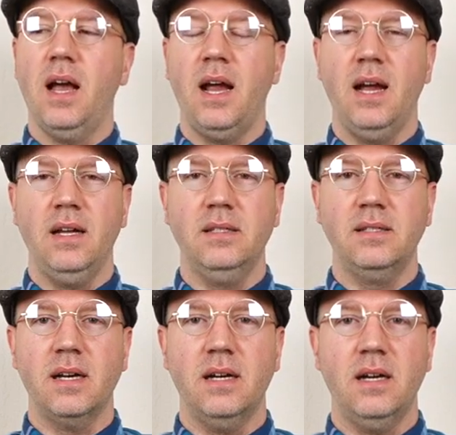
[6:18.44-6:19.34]

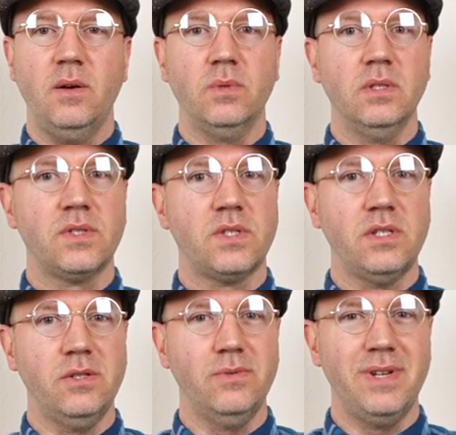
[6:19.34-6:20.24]
And I uh, will
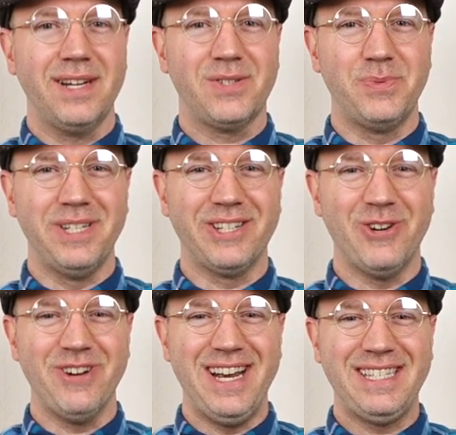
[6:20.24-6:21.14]
see you next week,
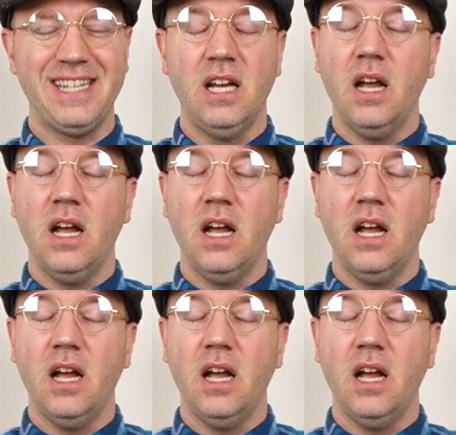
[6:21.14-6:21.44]
all right?